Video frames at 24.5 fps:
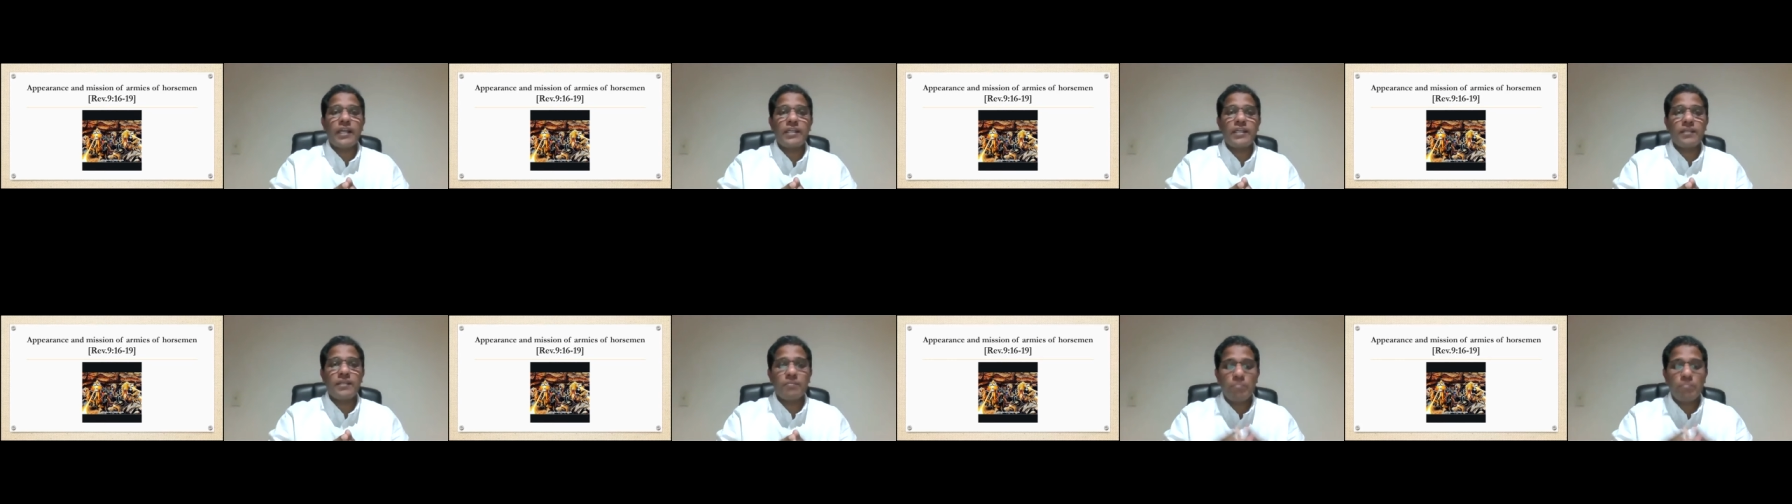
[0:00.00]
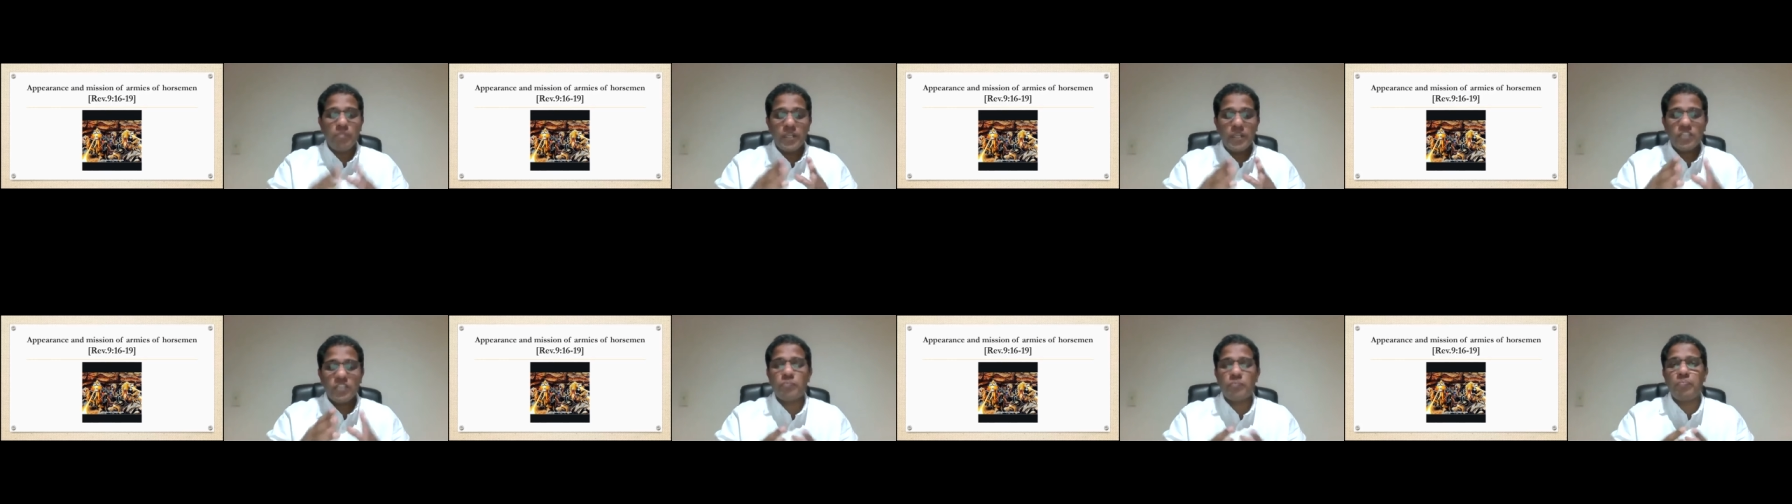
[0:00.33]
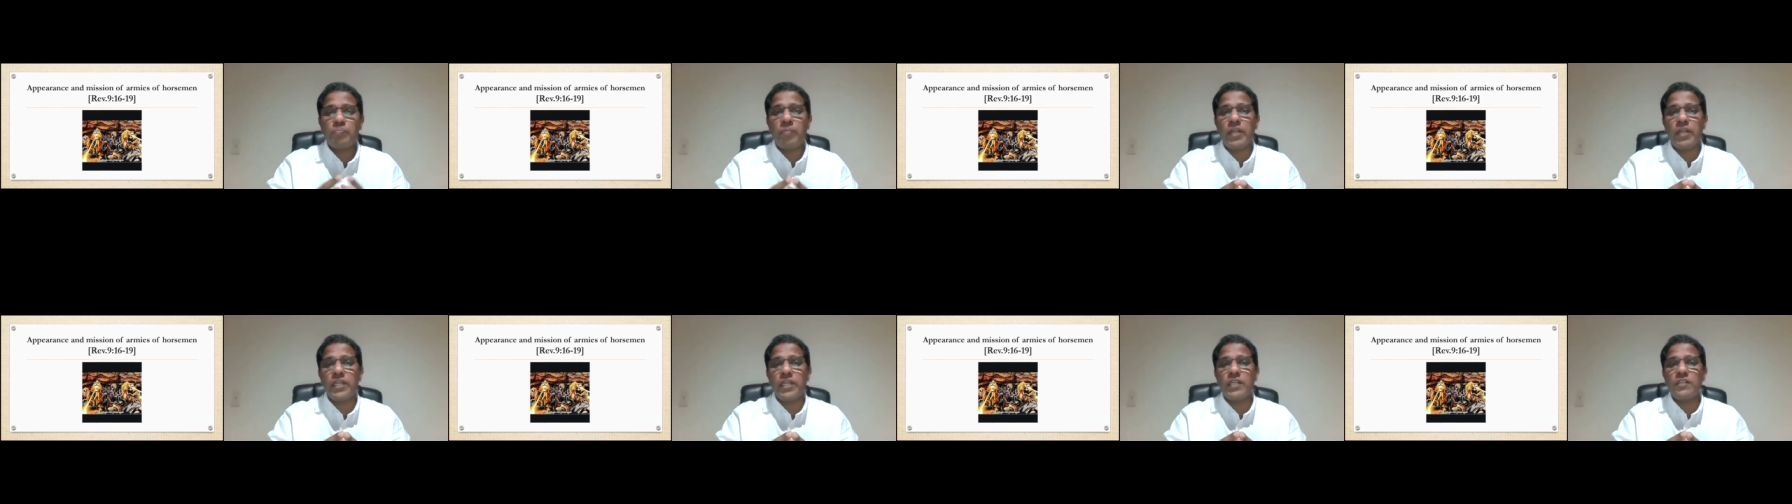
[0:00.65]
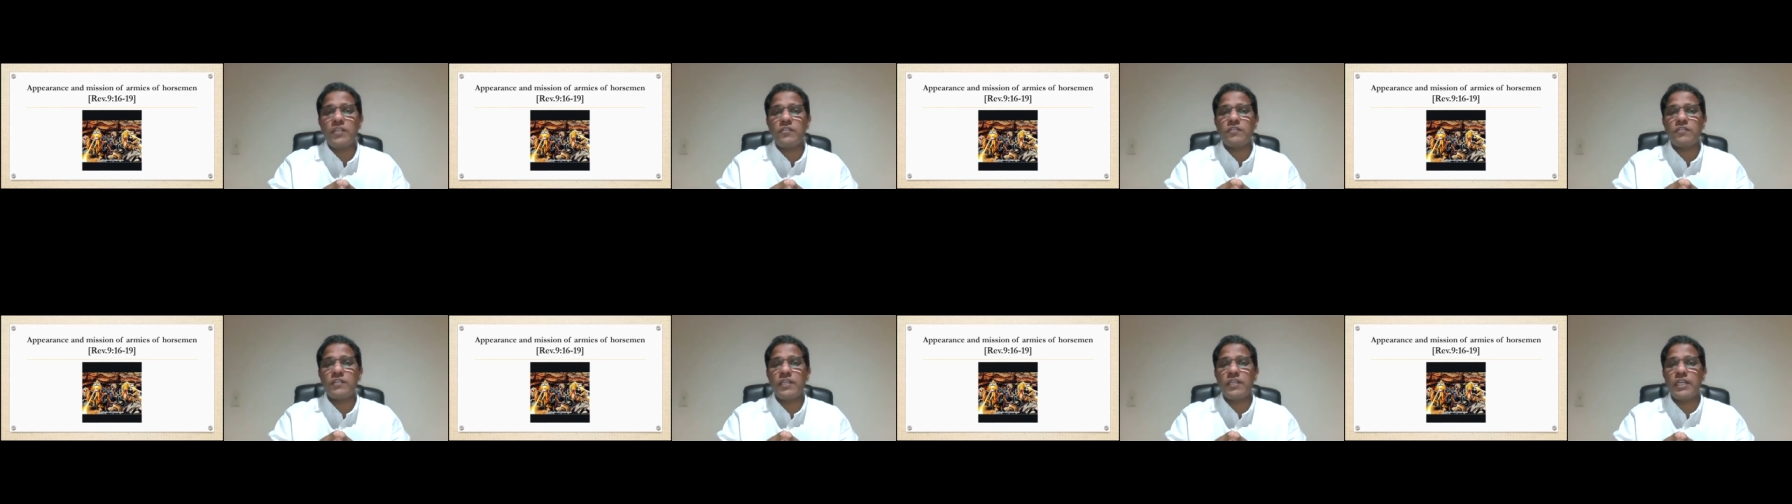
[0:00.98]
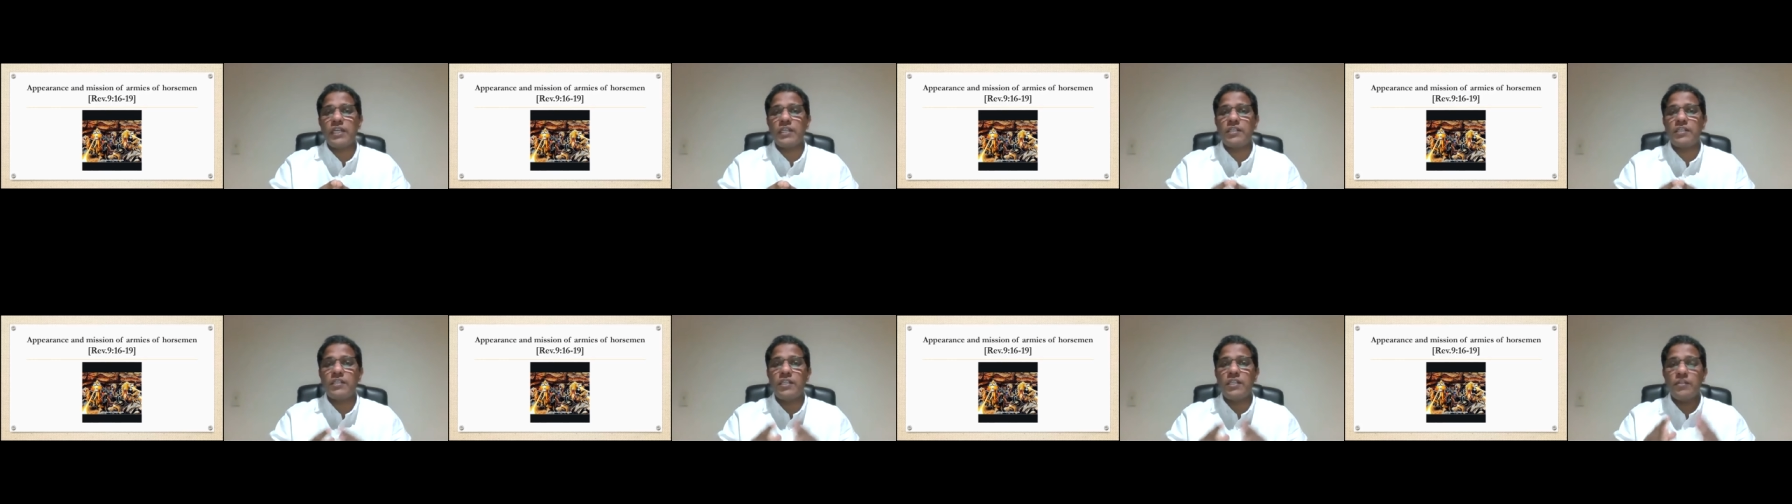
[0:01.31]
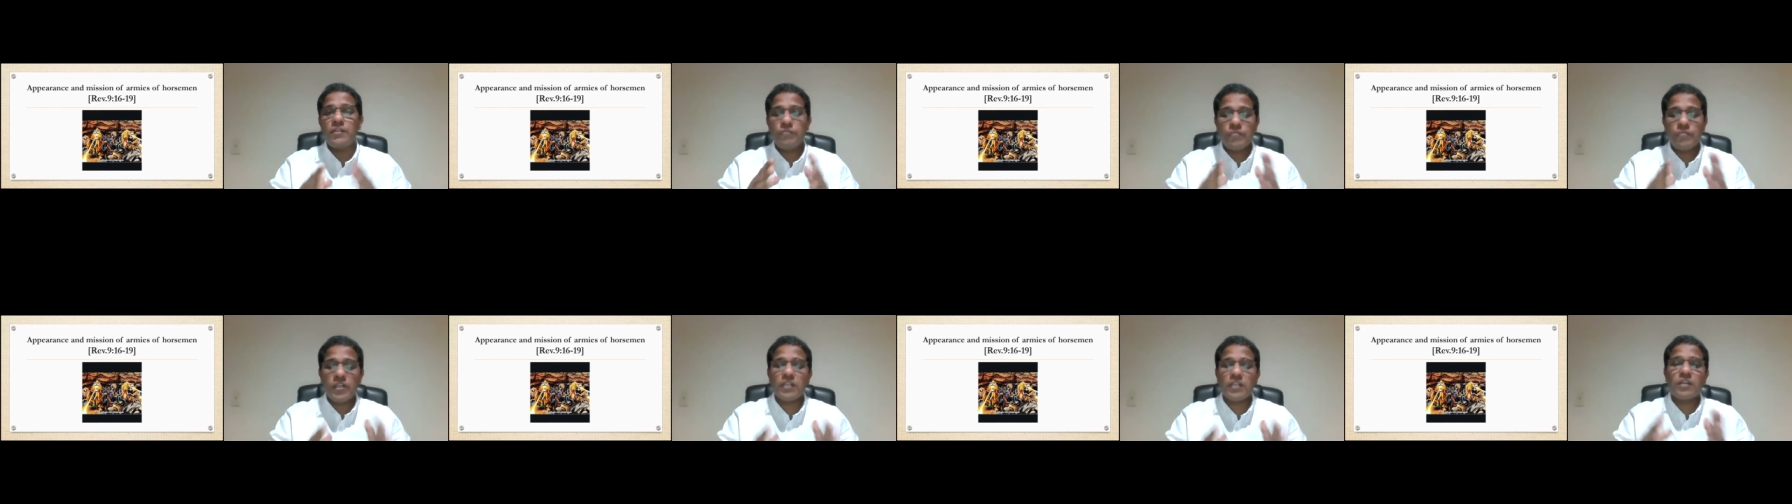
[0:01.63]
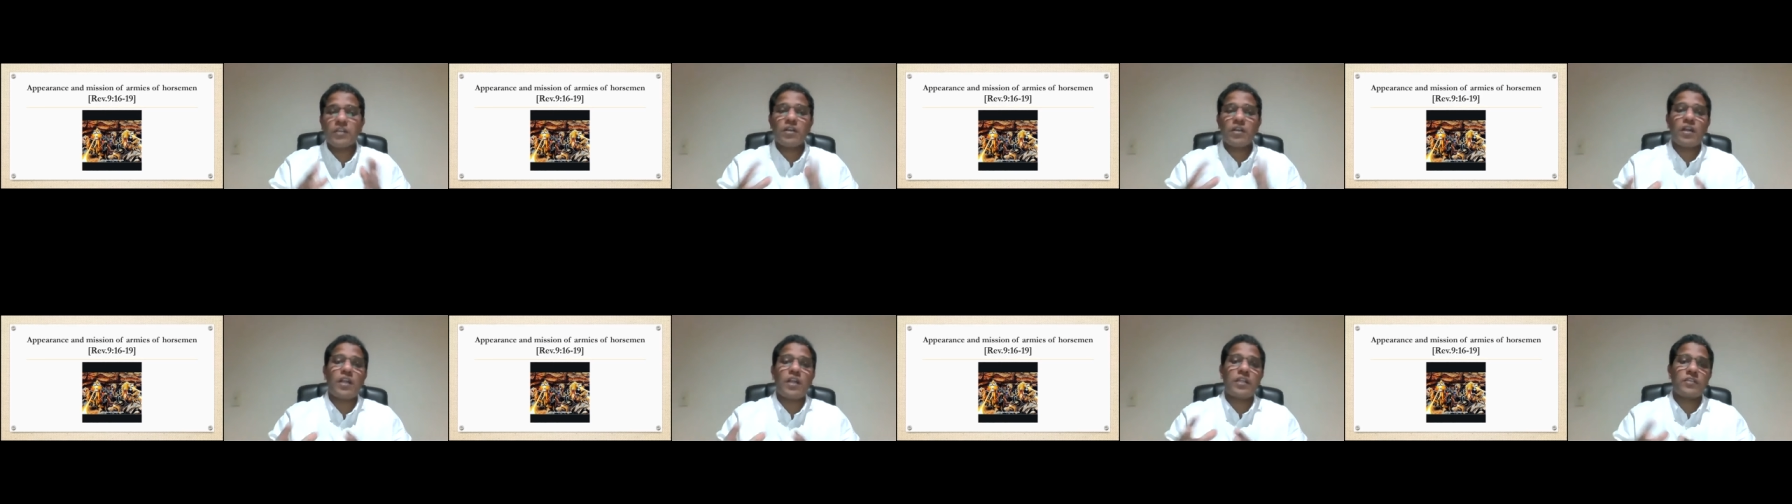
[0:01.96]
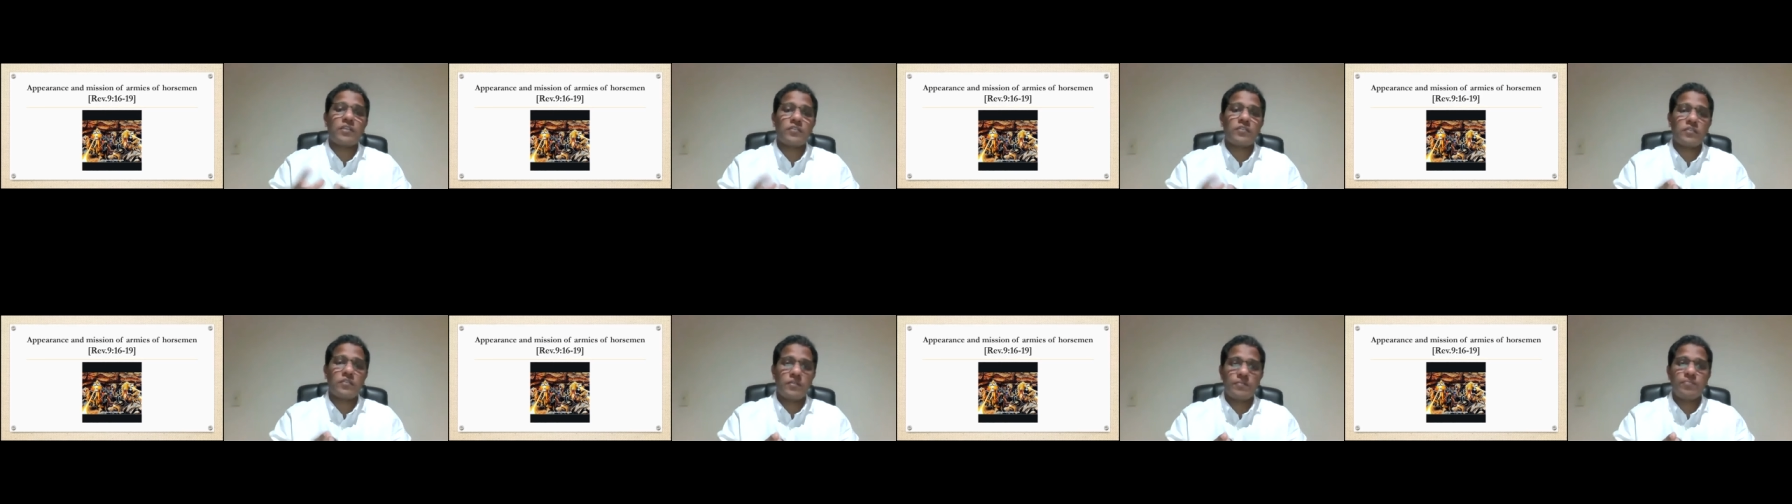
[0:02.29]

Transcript: breastplates at different colors.